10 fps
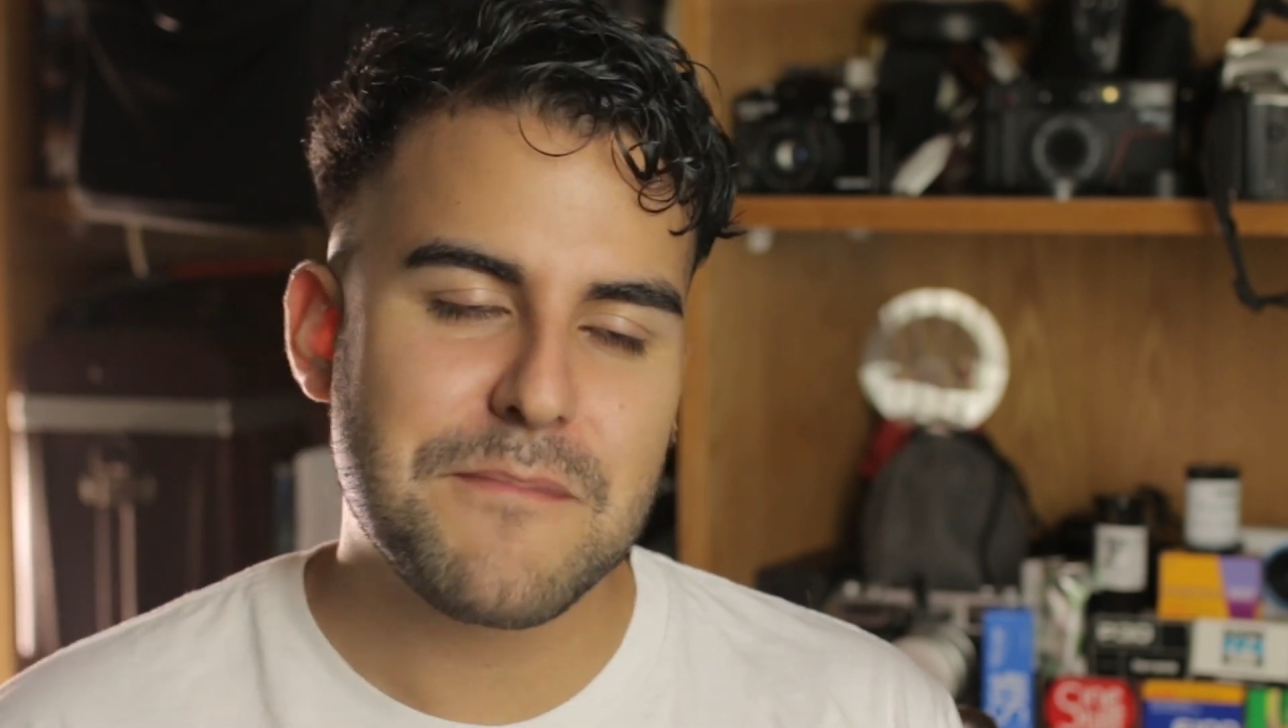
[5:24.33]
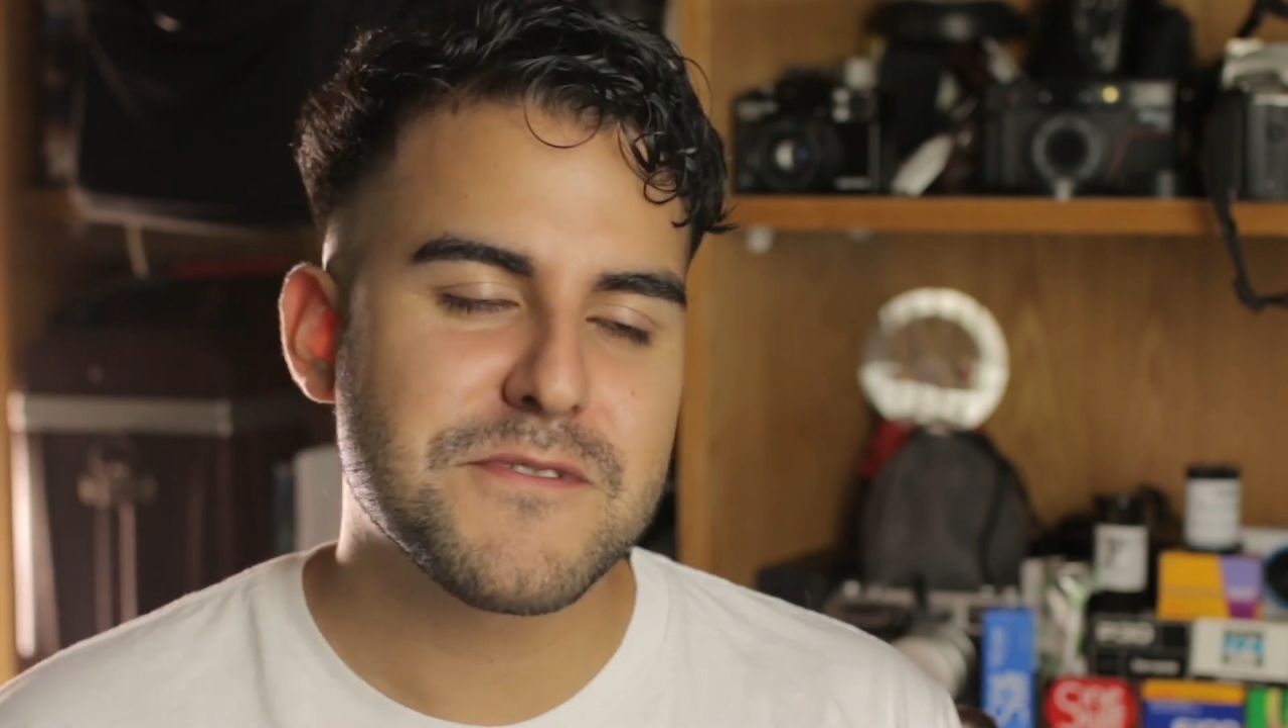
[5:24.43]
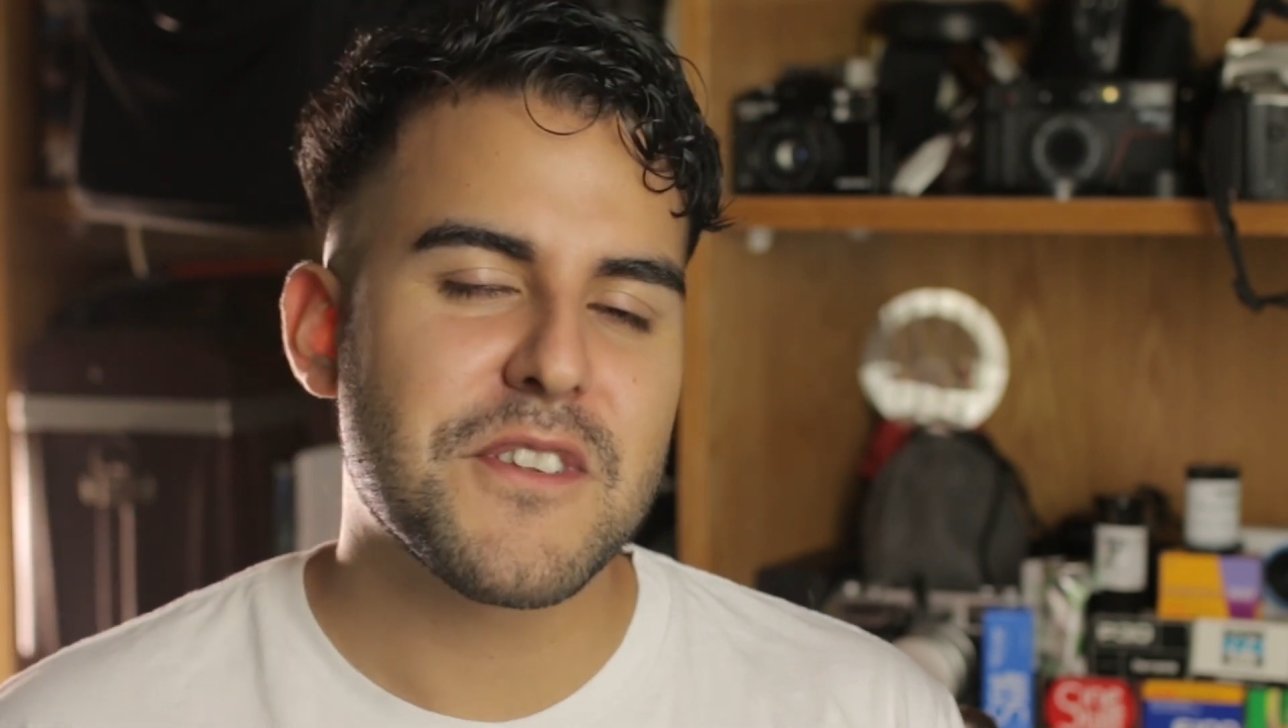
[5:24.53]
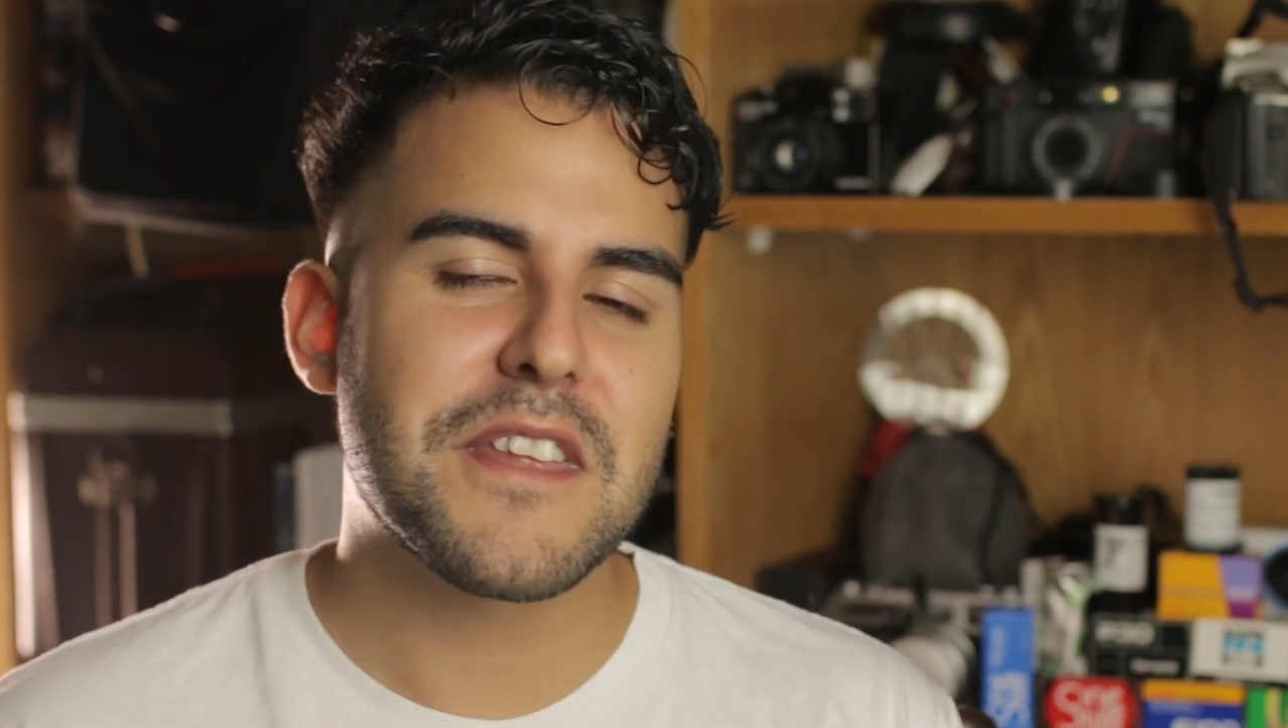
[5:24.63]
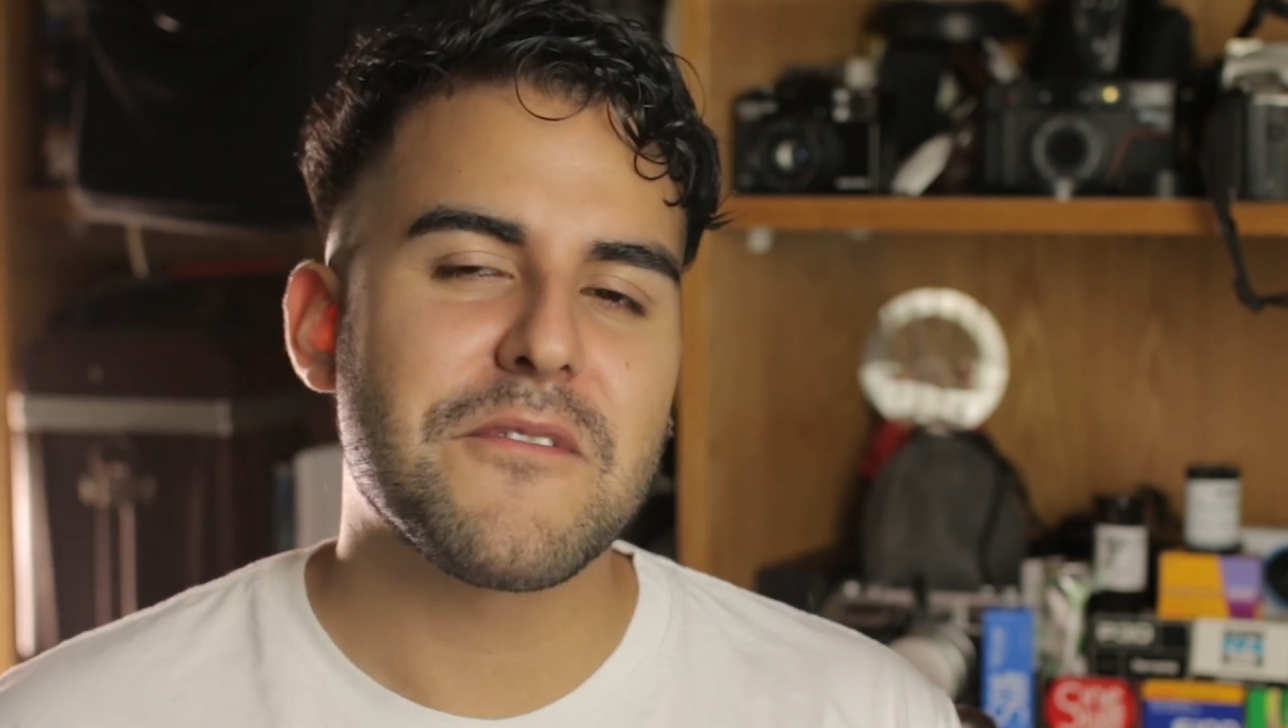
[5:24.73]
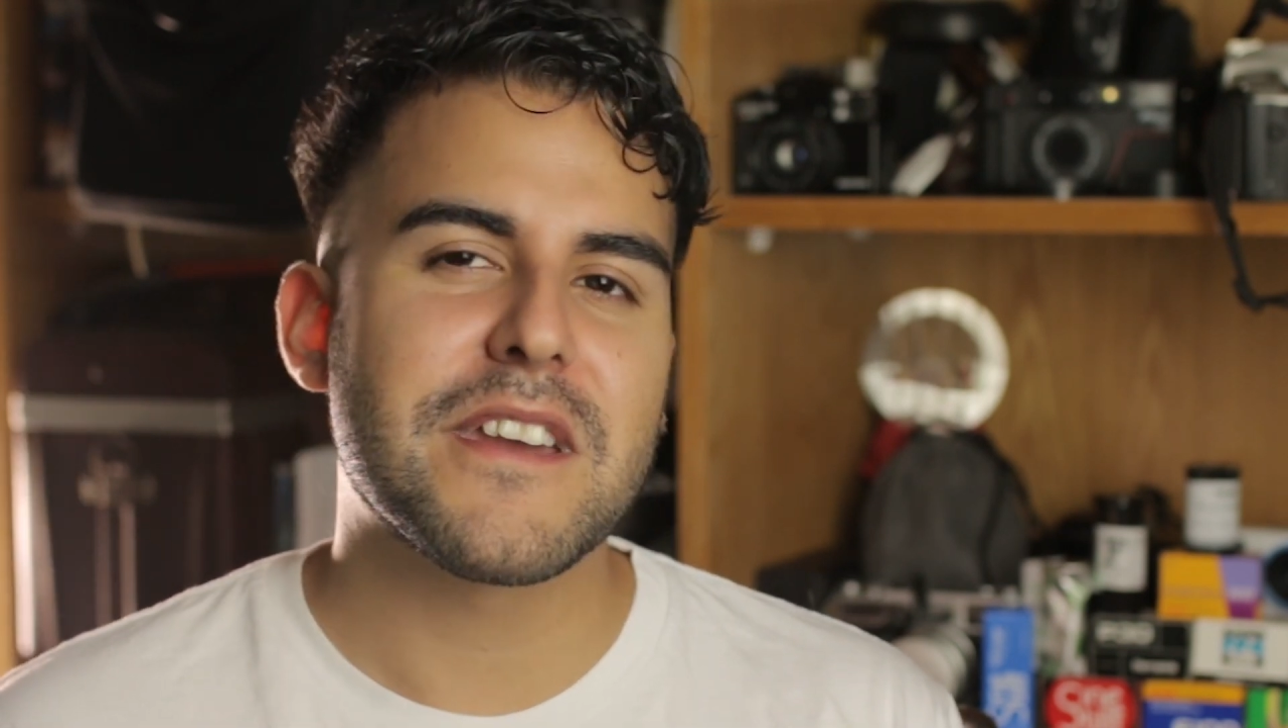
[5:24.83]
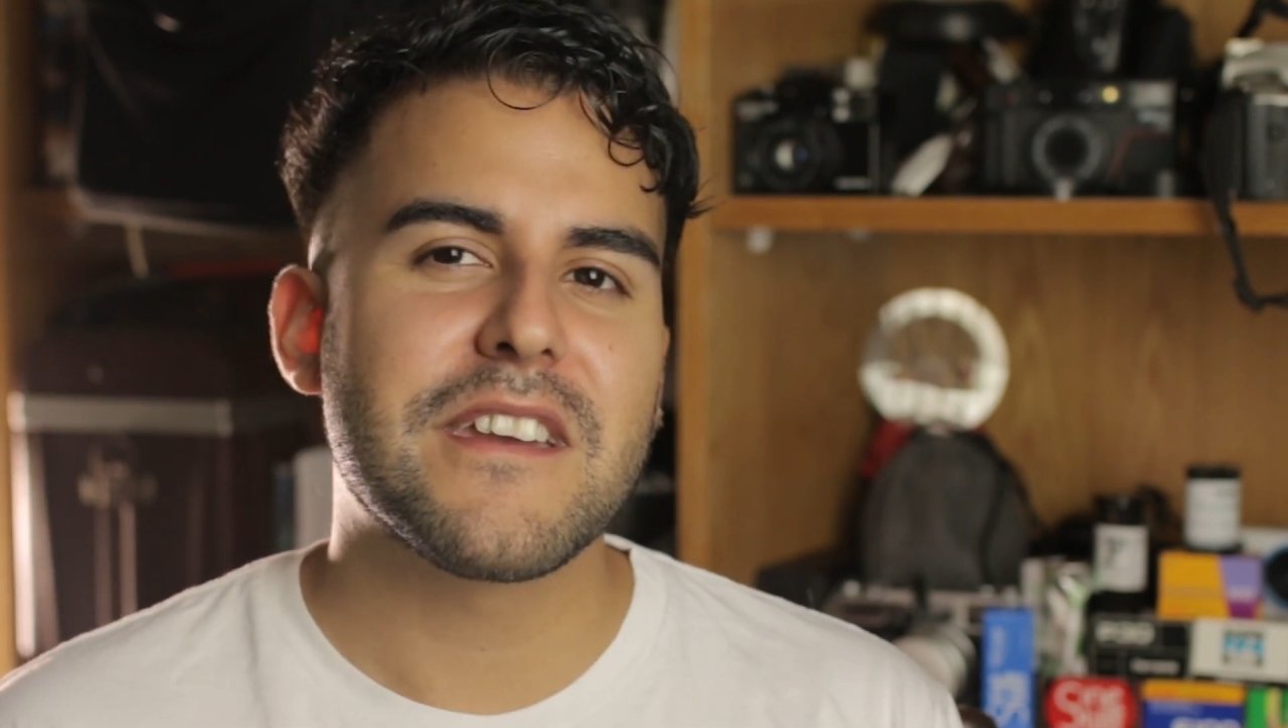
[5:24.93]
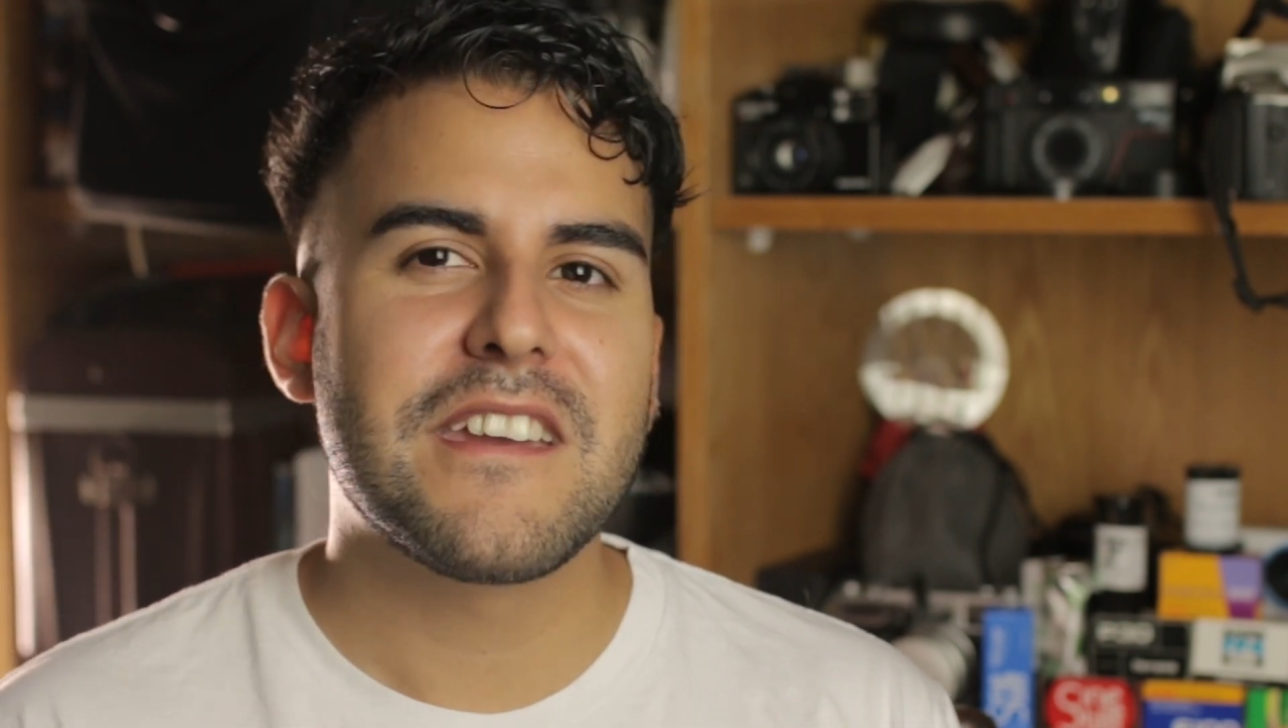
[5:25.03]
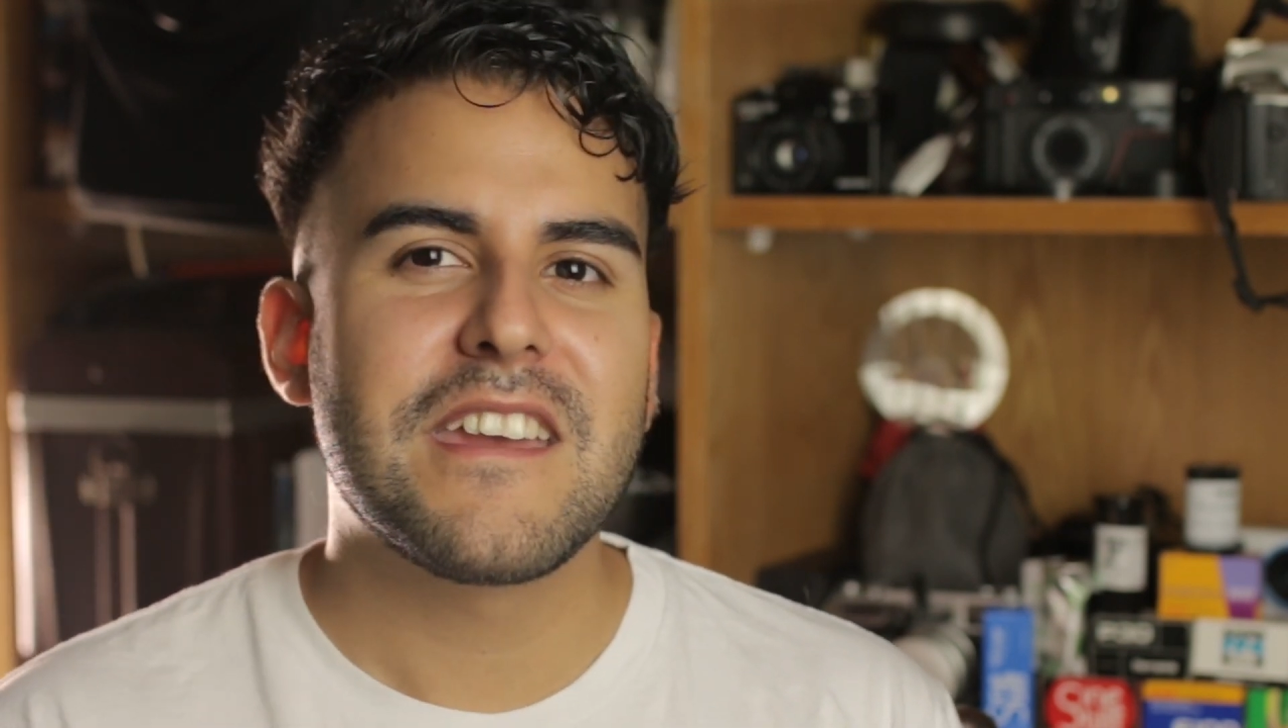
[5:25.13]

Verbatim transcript: episode anyway.